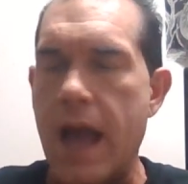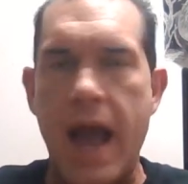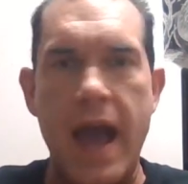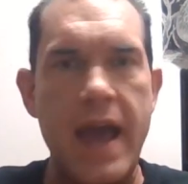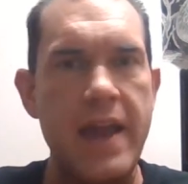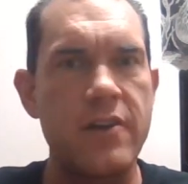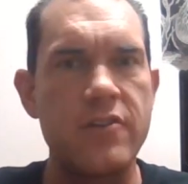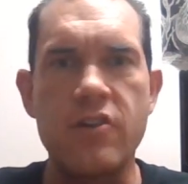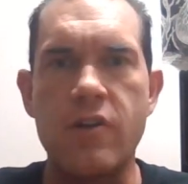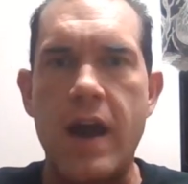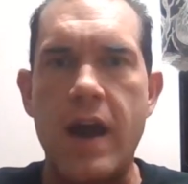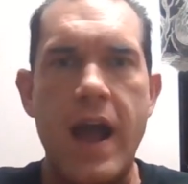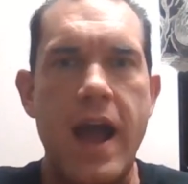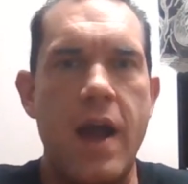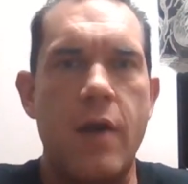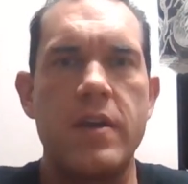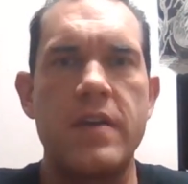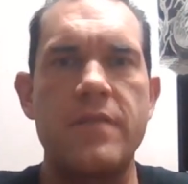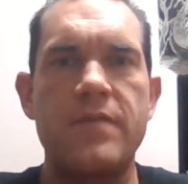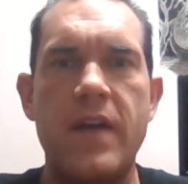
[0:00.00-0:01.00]
I don't know
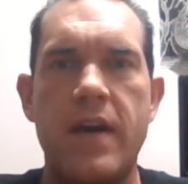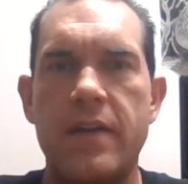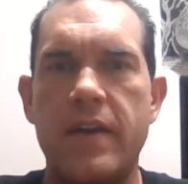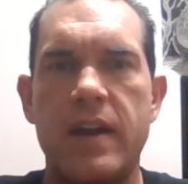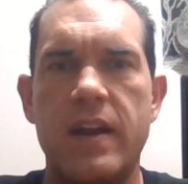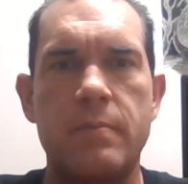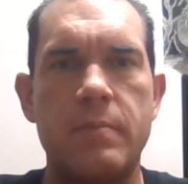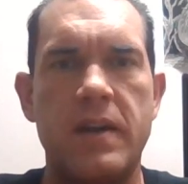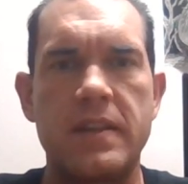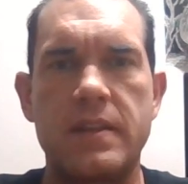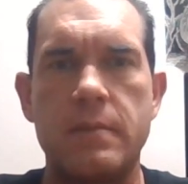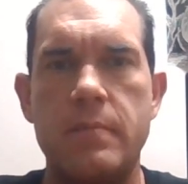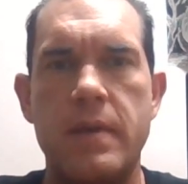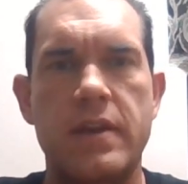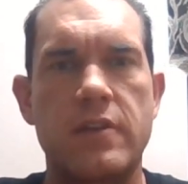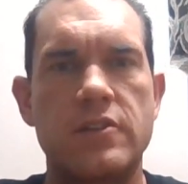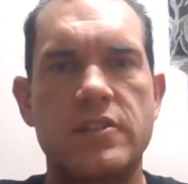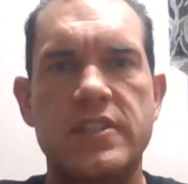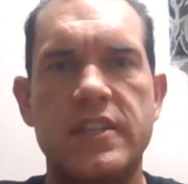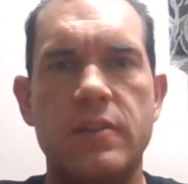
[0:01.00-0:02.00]
how he found out about the
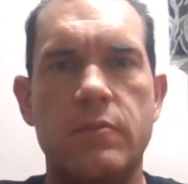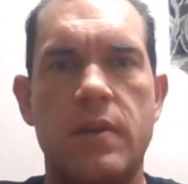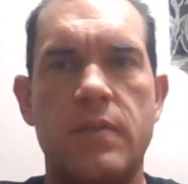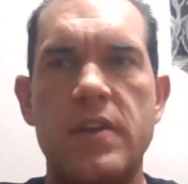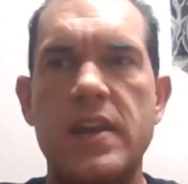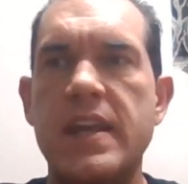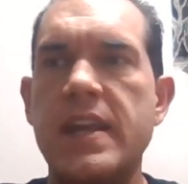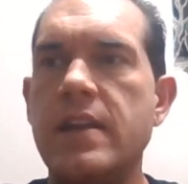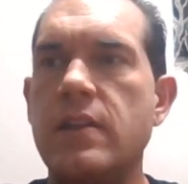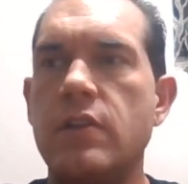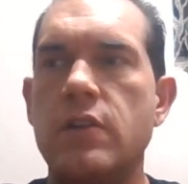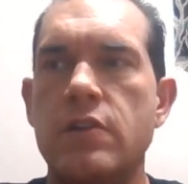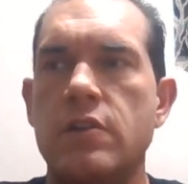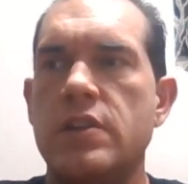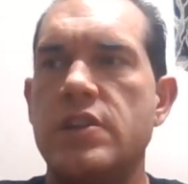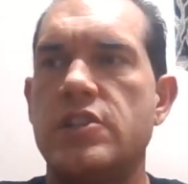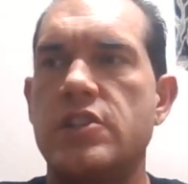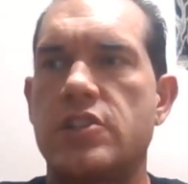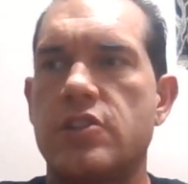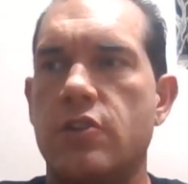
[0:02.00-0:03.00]
metal scene or whatever. He
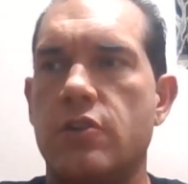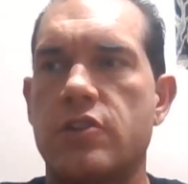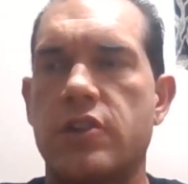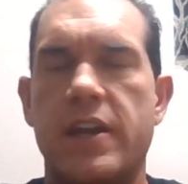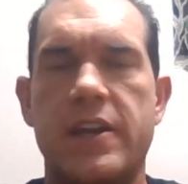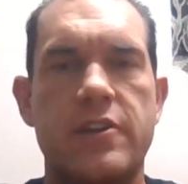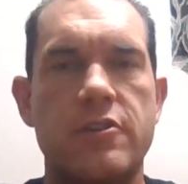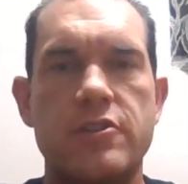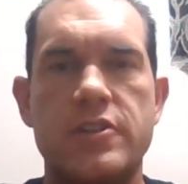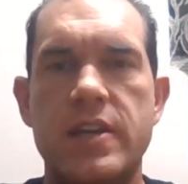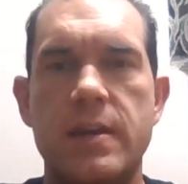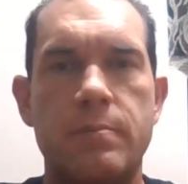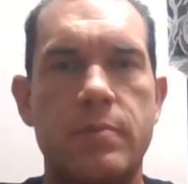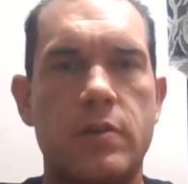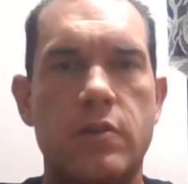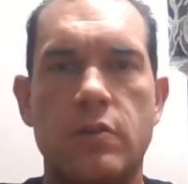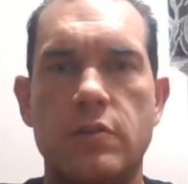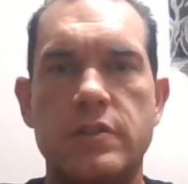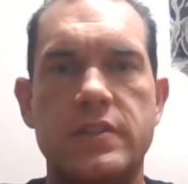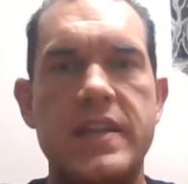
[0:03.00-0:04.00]
literally just looked like your
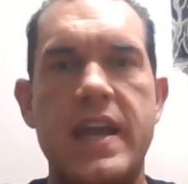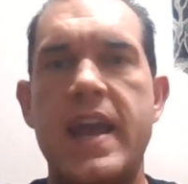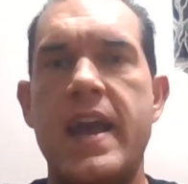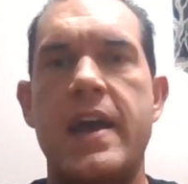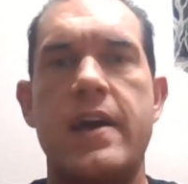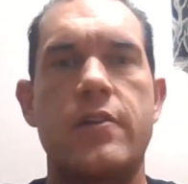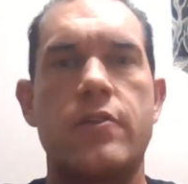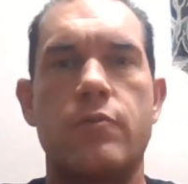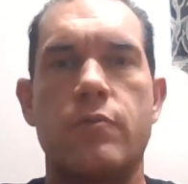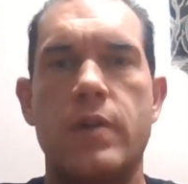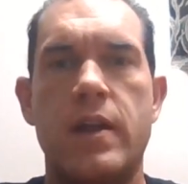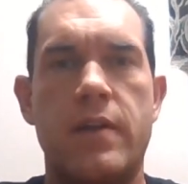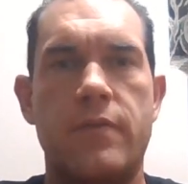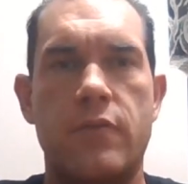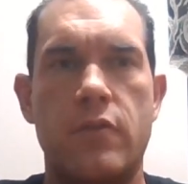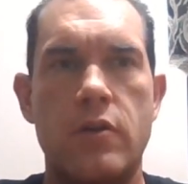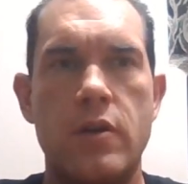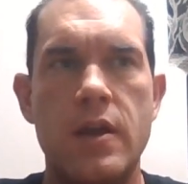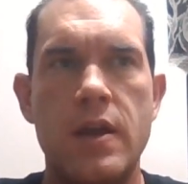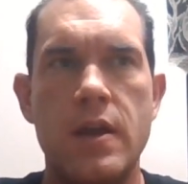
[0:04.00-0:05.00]
typical dad or
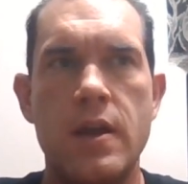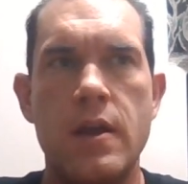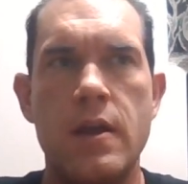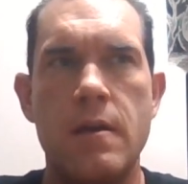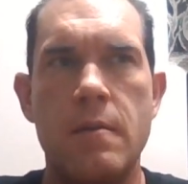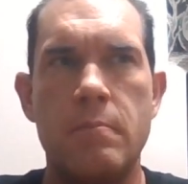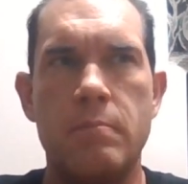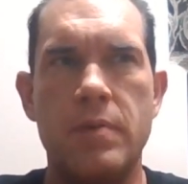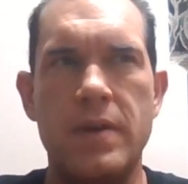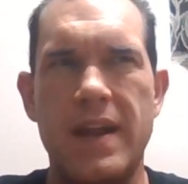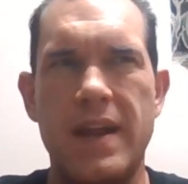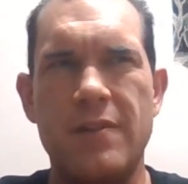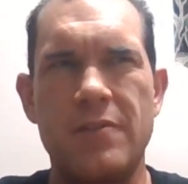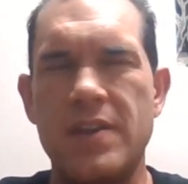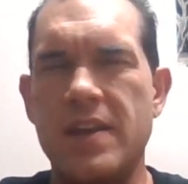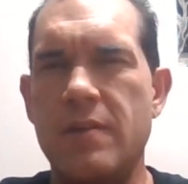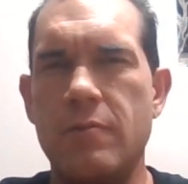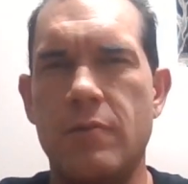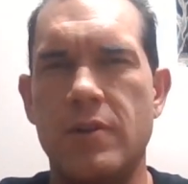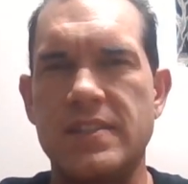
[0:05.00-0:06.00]
whatever but I don't
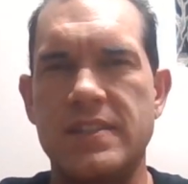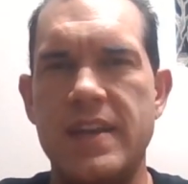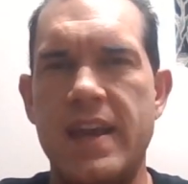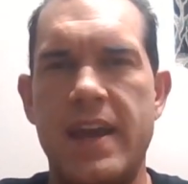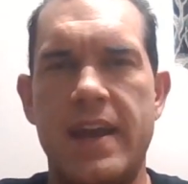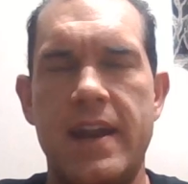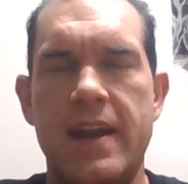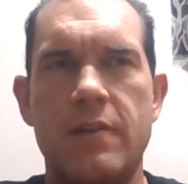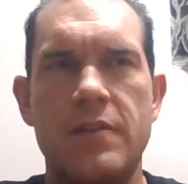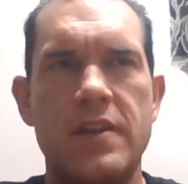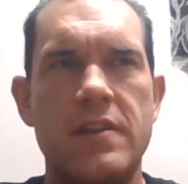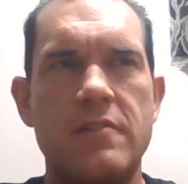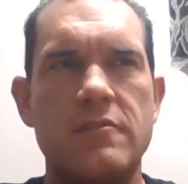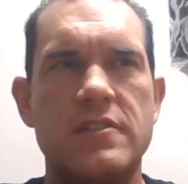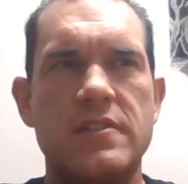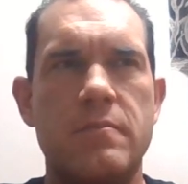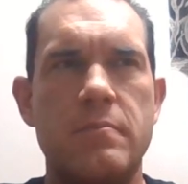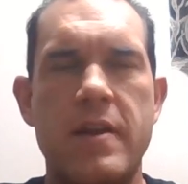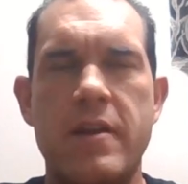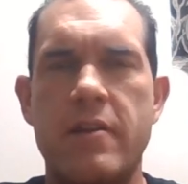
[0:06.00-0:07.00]
think he was a dad. I don't think he
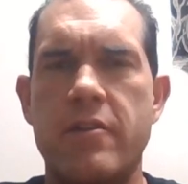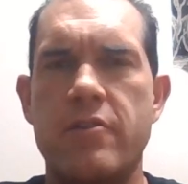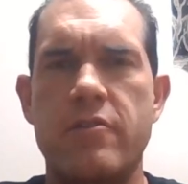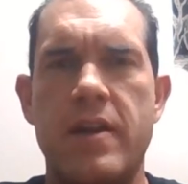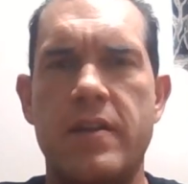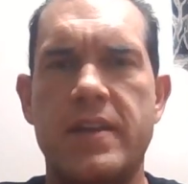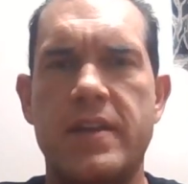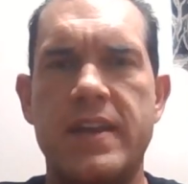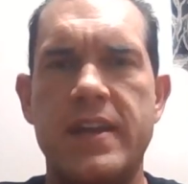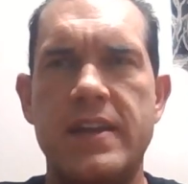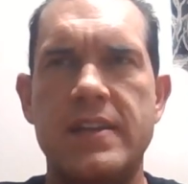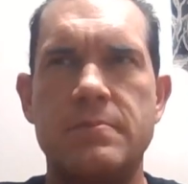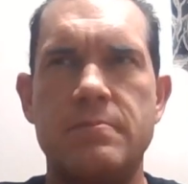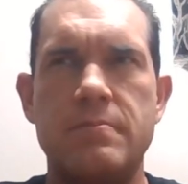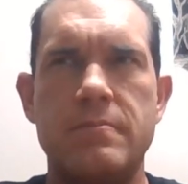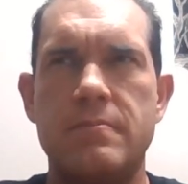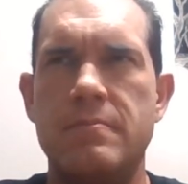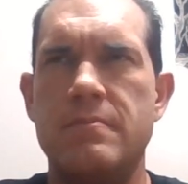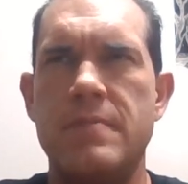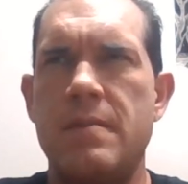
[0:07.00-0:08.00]
was even married or had kids.
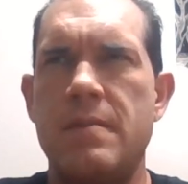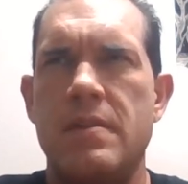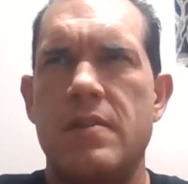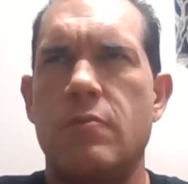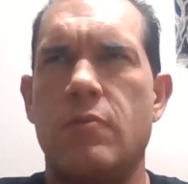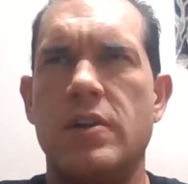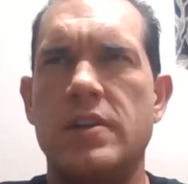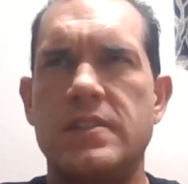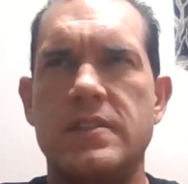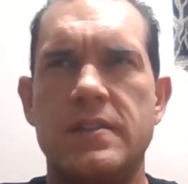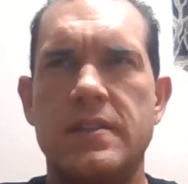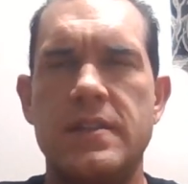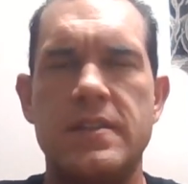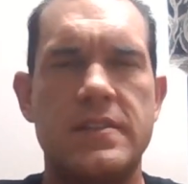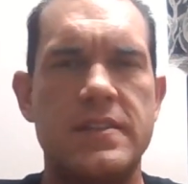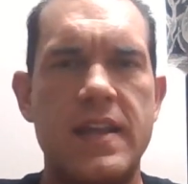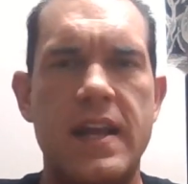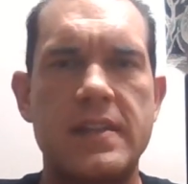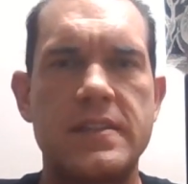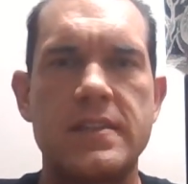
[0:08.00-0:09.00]
Maybe he was.
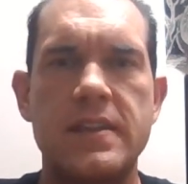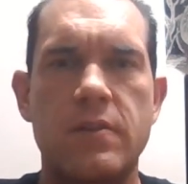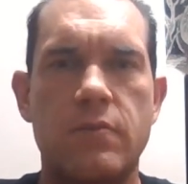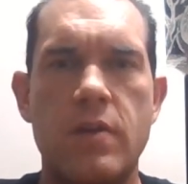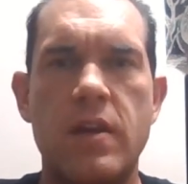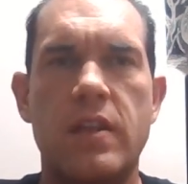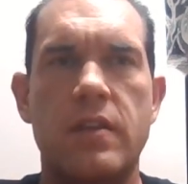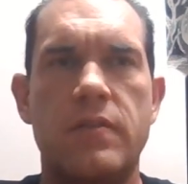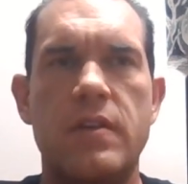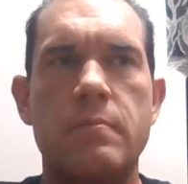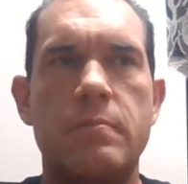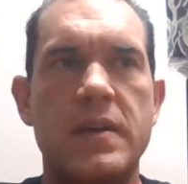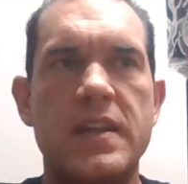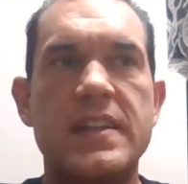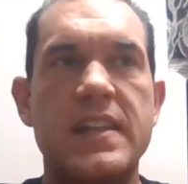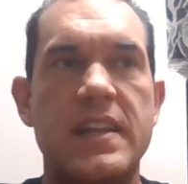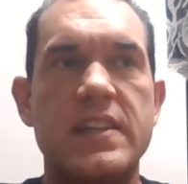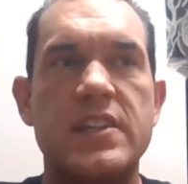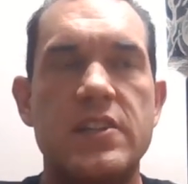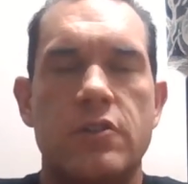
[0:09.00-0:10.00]
That's irrelevant. But
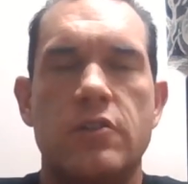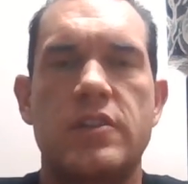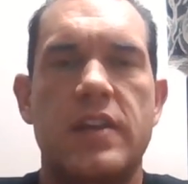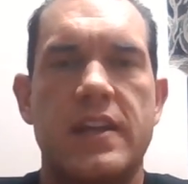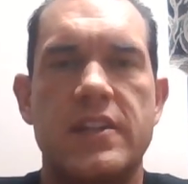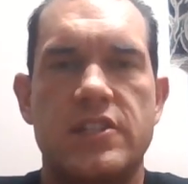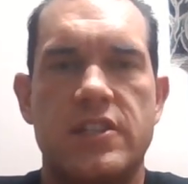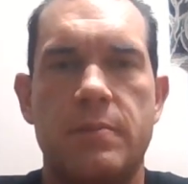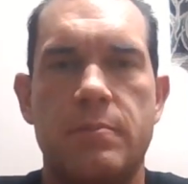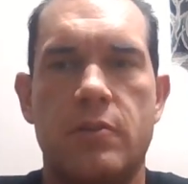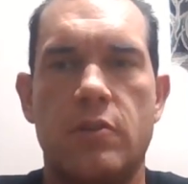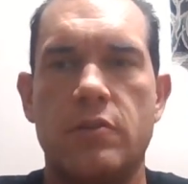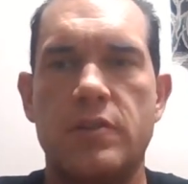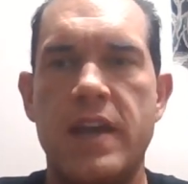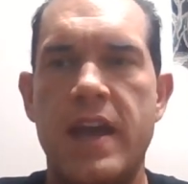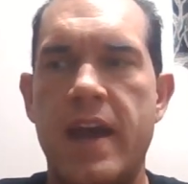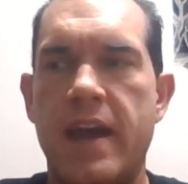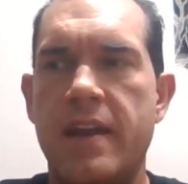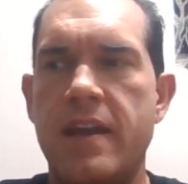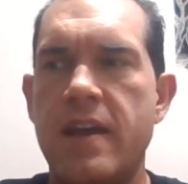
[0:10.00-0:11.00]
he did. He looked like a typical
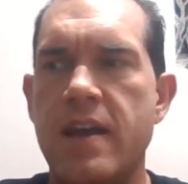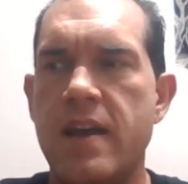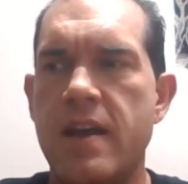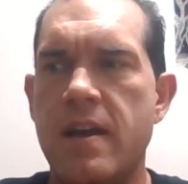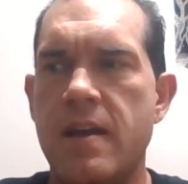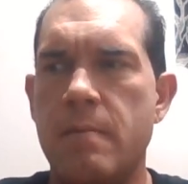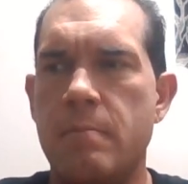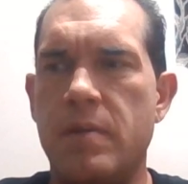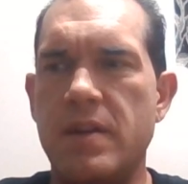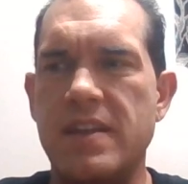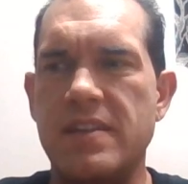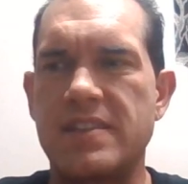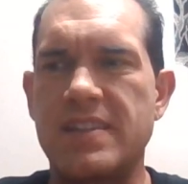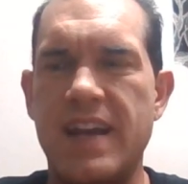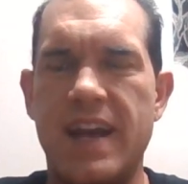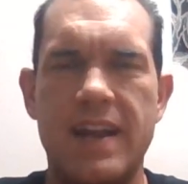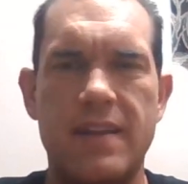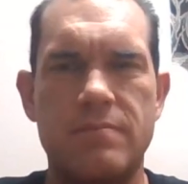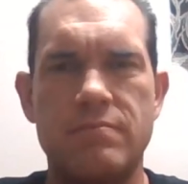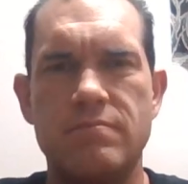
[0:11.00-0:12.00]
dad, but he's
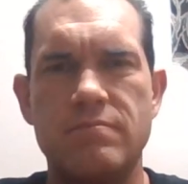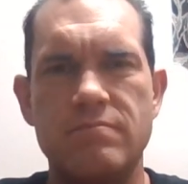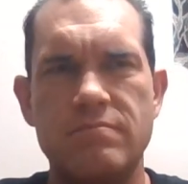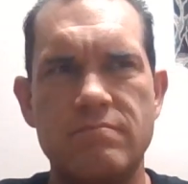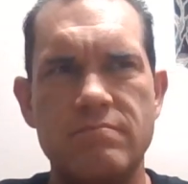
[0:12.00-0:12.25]
kind of